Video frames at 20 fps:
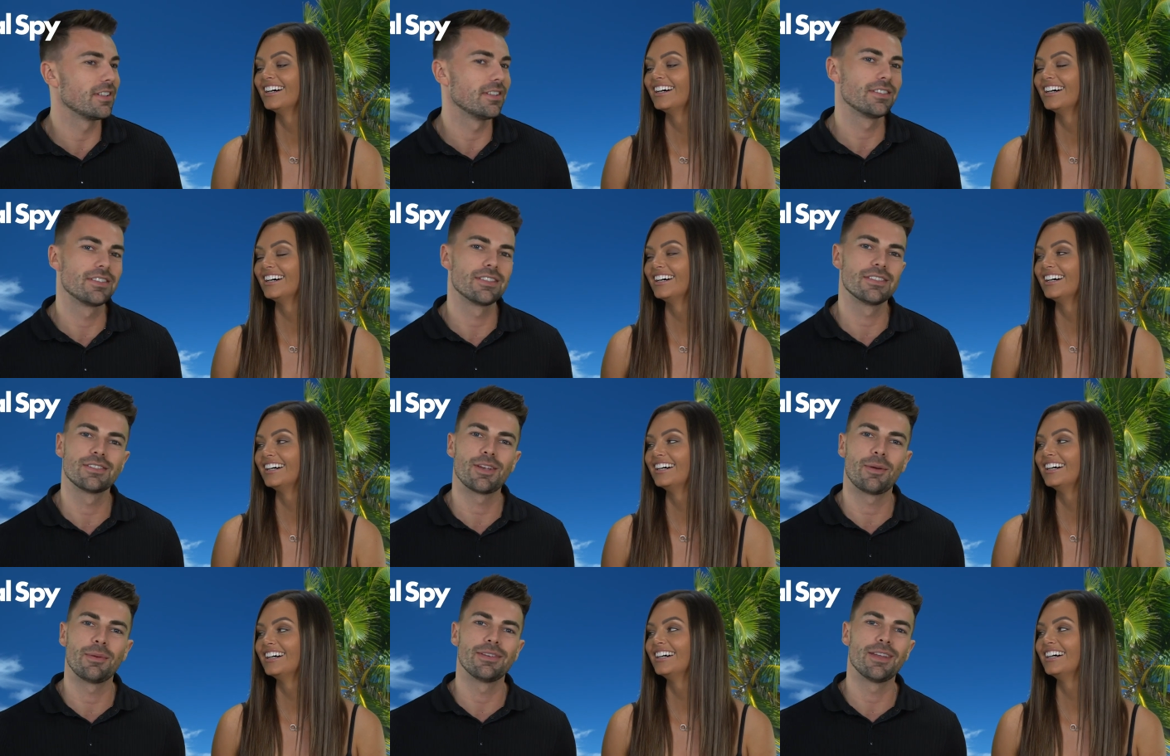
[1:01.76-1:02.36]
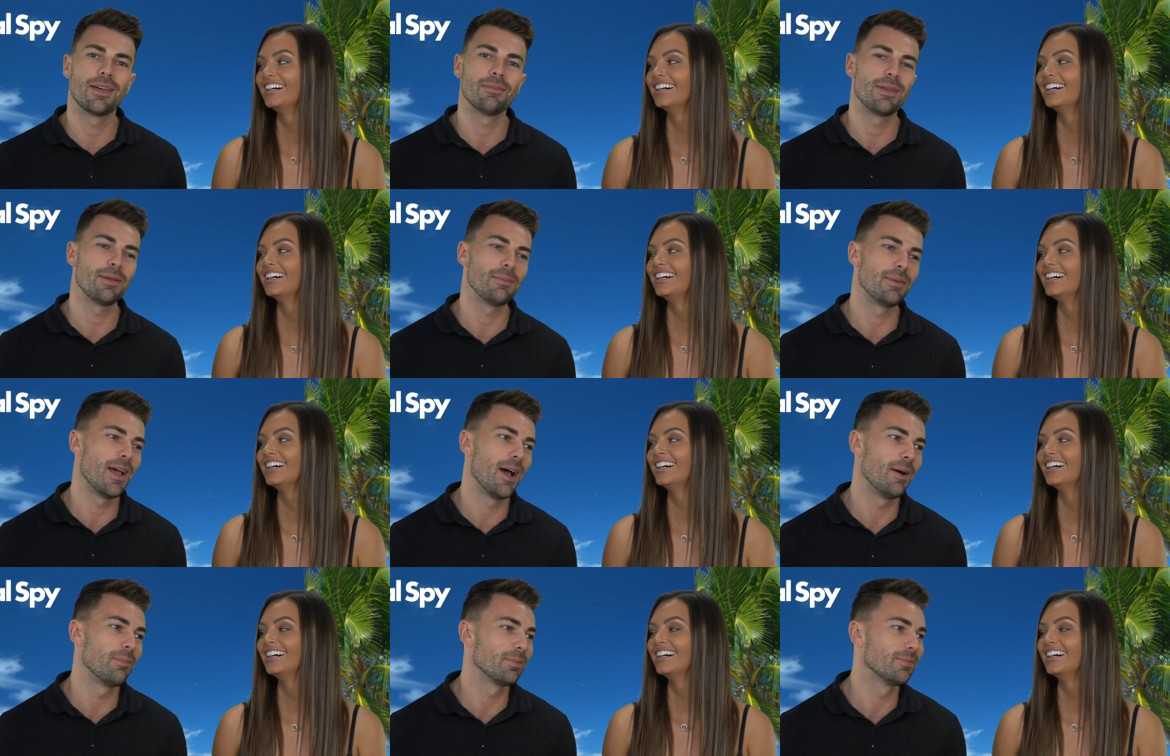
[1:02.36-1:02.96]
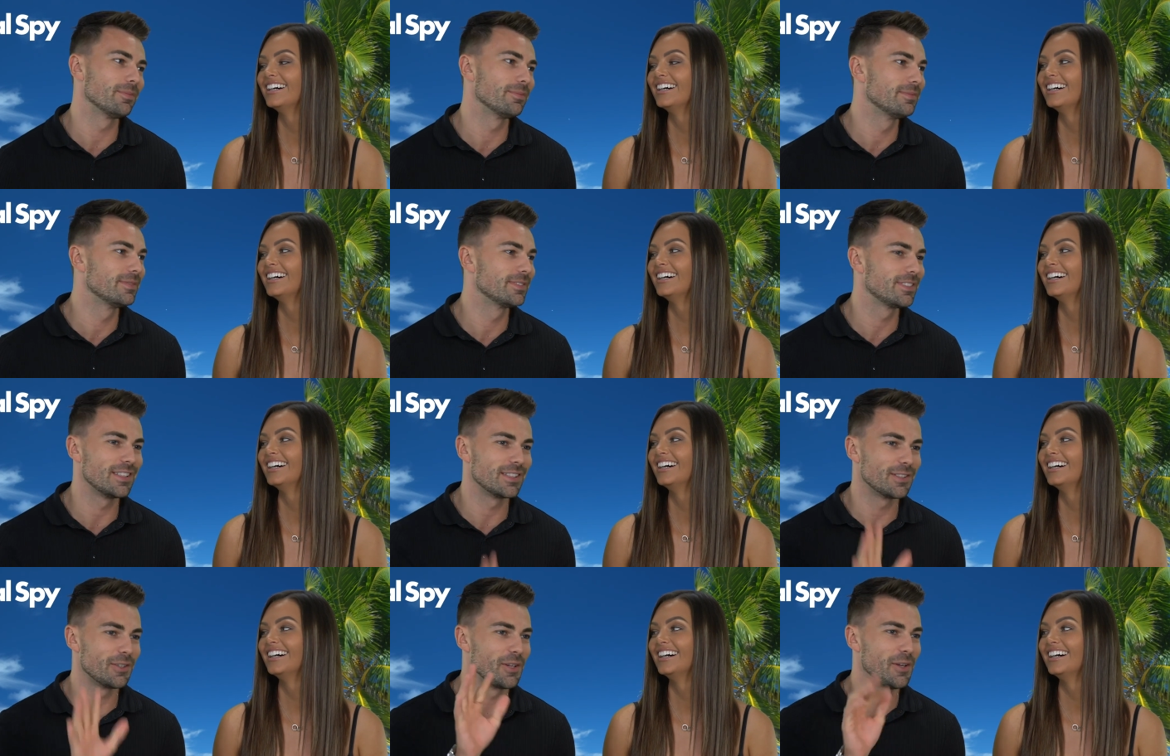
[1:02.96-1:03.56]
Speaker 1: and Tommy, don't beat me up.
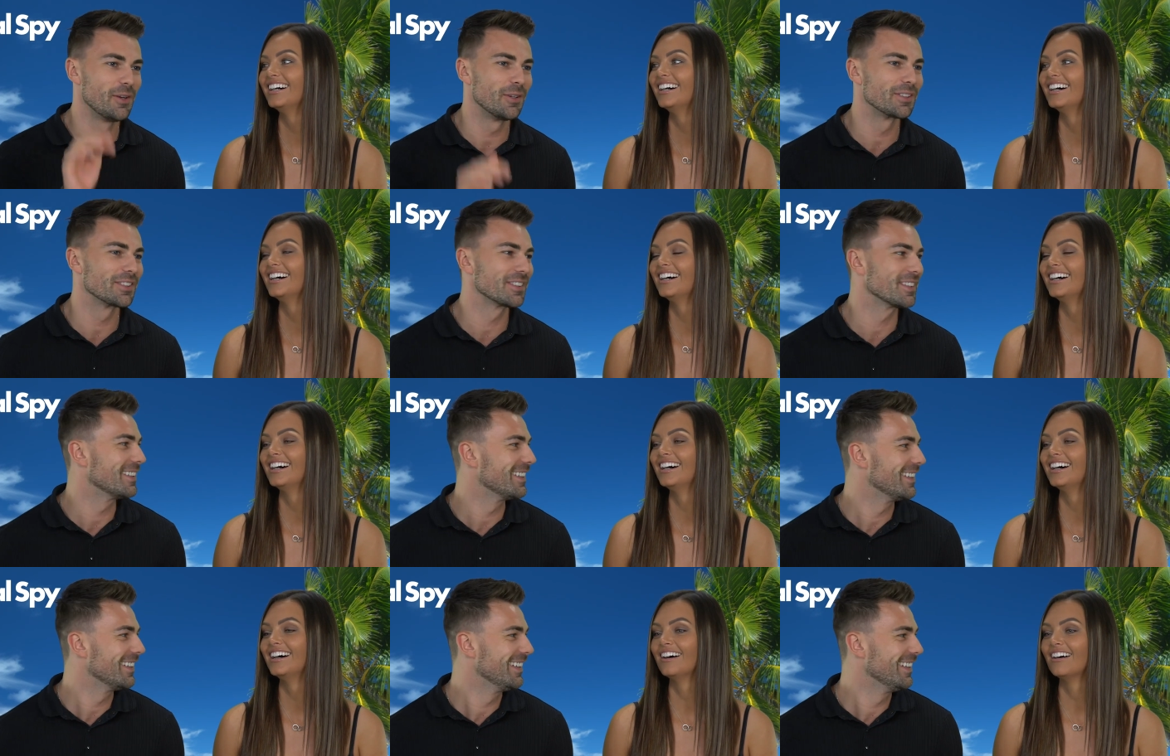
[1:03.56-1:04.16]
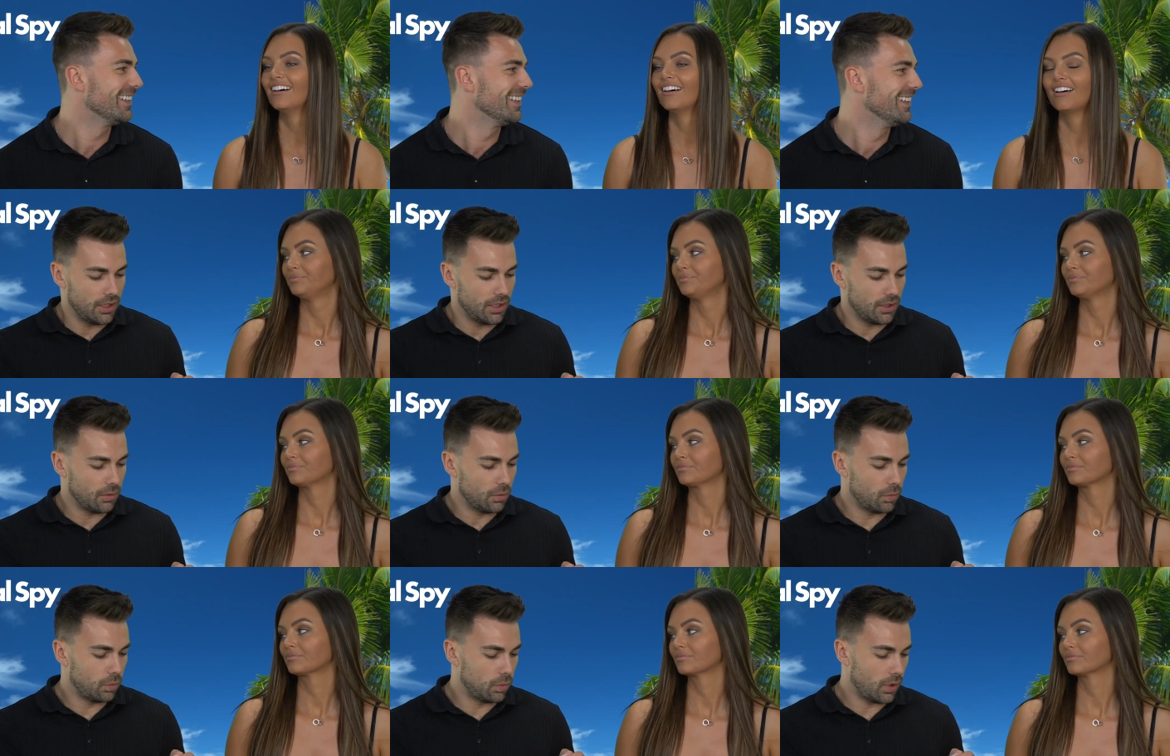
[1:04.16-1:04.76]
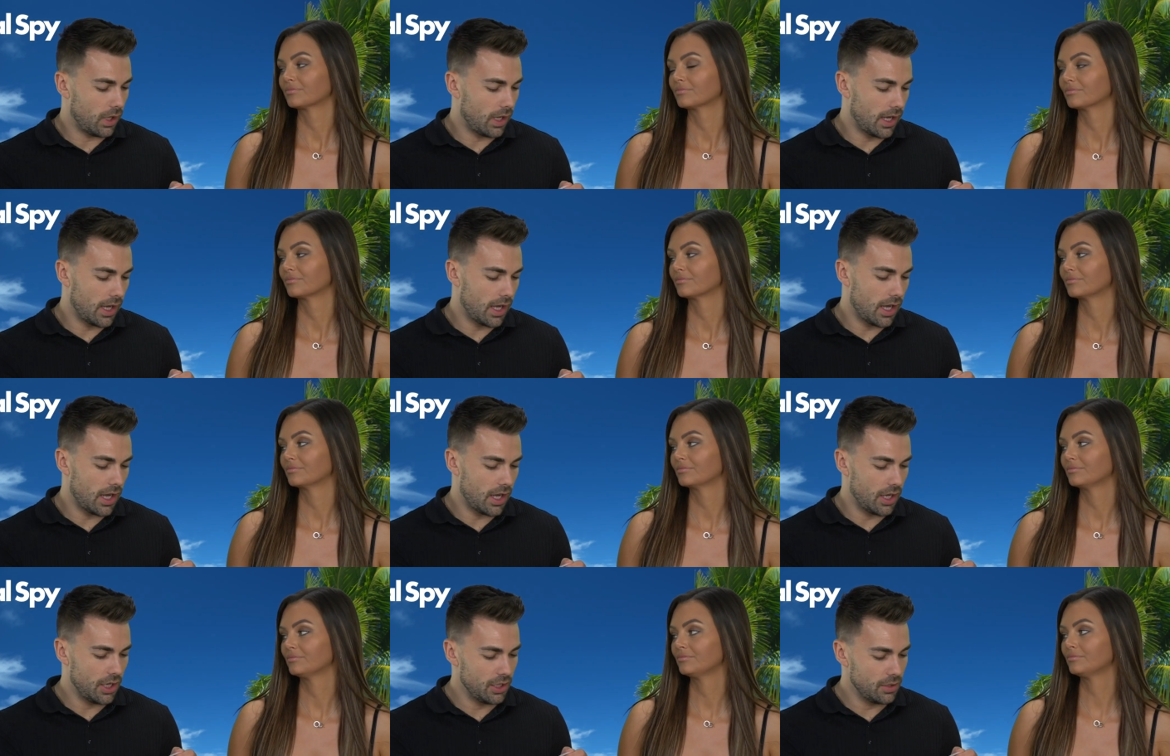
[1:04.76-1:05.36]
She's all yours.
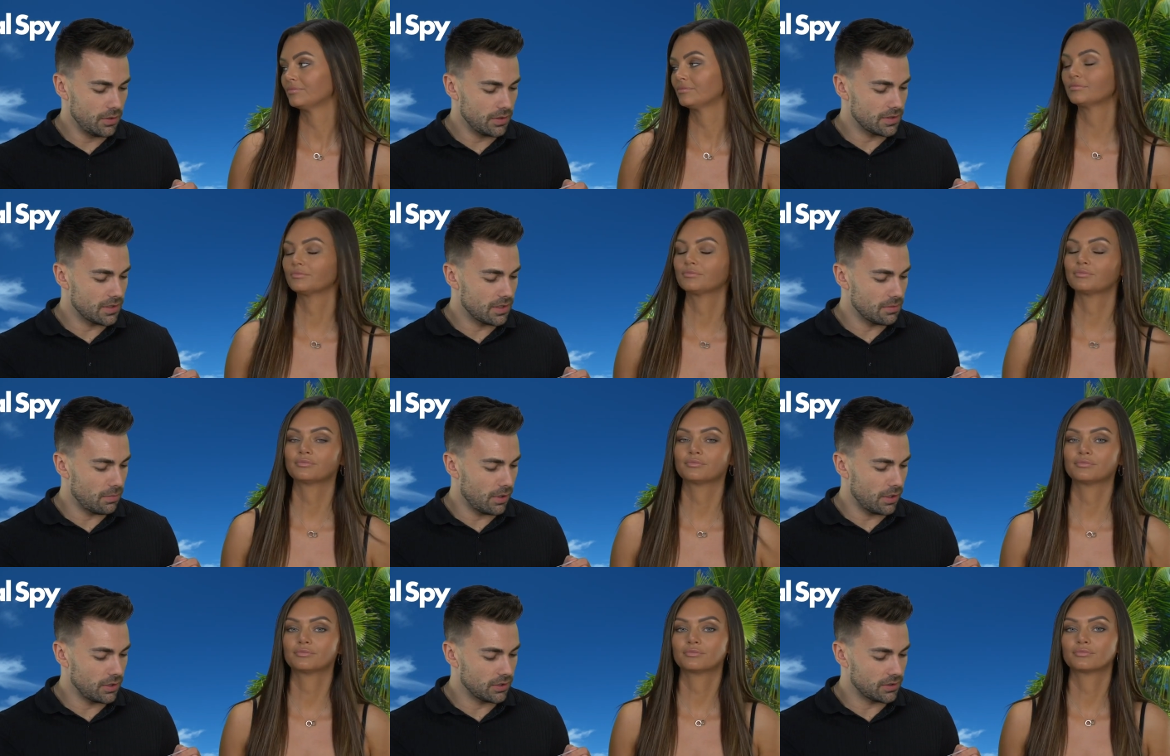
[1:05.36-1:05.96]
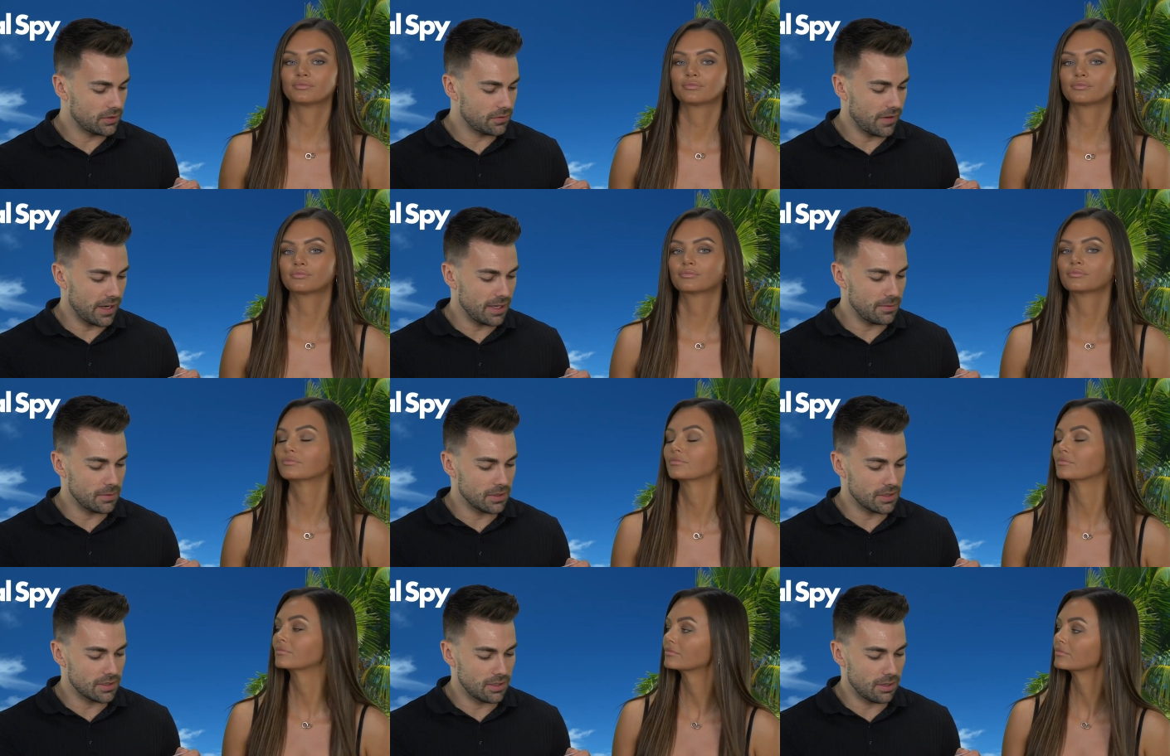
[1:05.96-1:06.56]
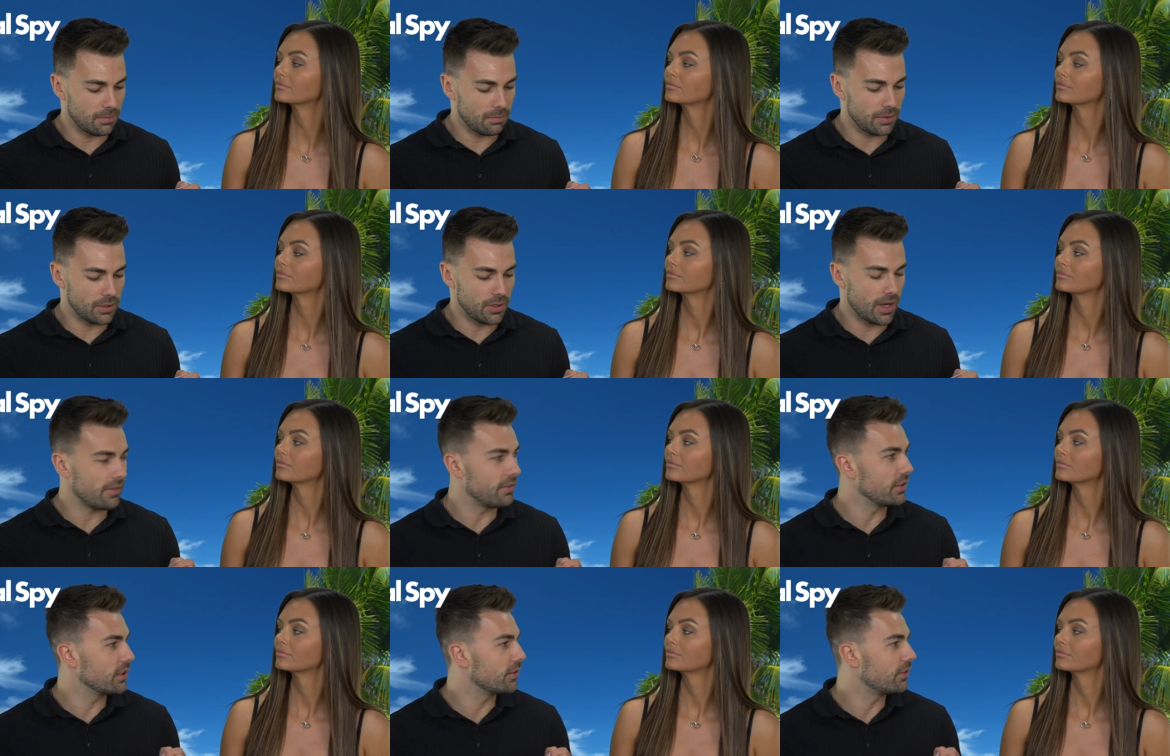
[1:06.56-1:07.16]
Uh, who is the most famous number you
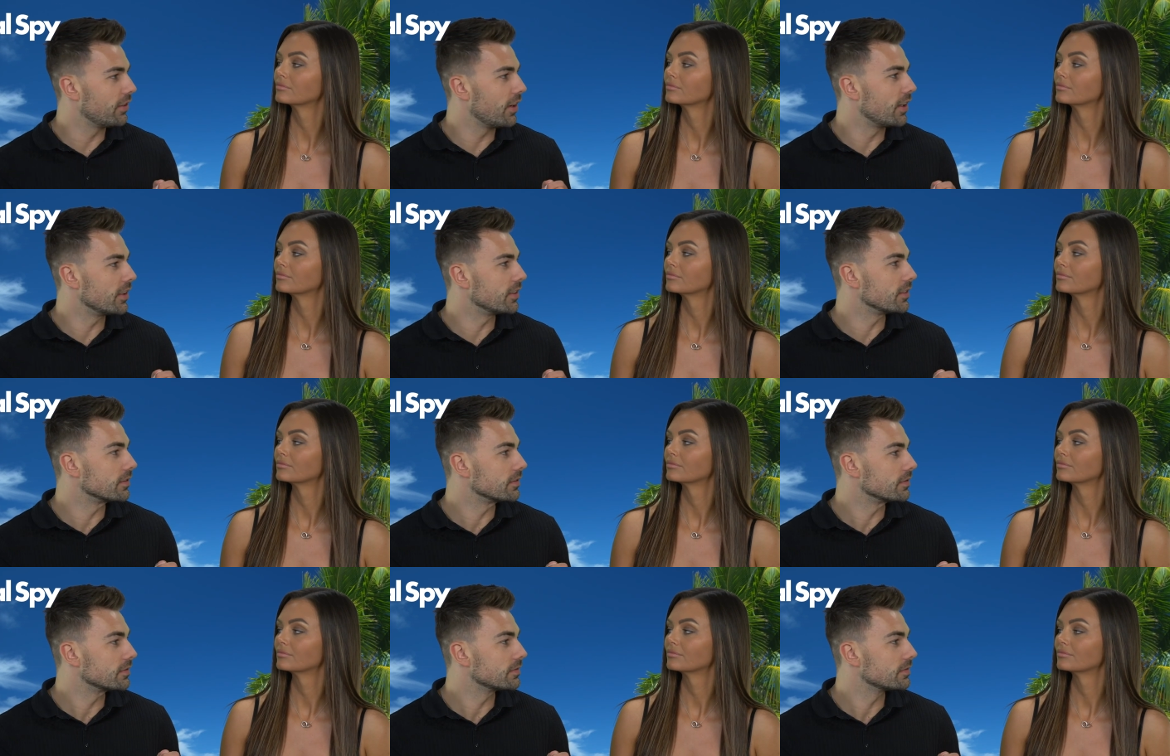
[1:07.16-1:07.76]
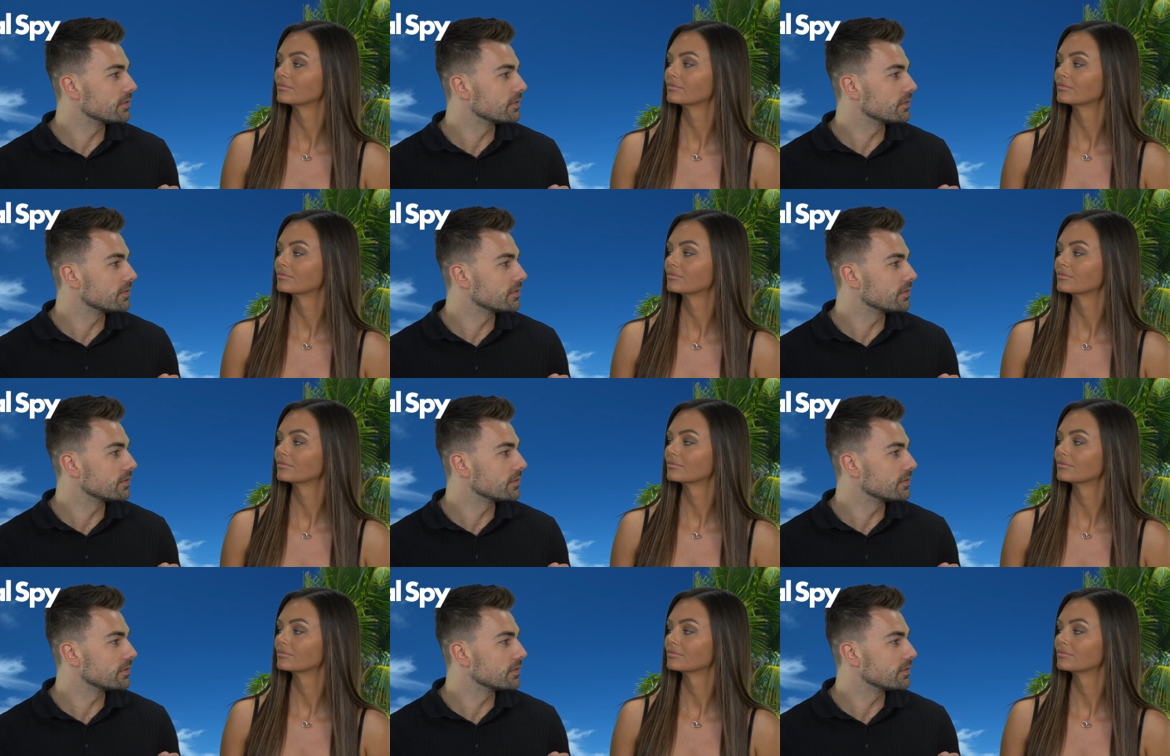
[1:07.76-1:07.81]
have on your phone?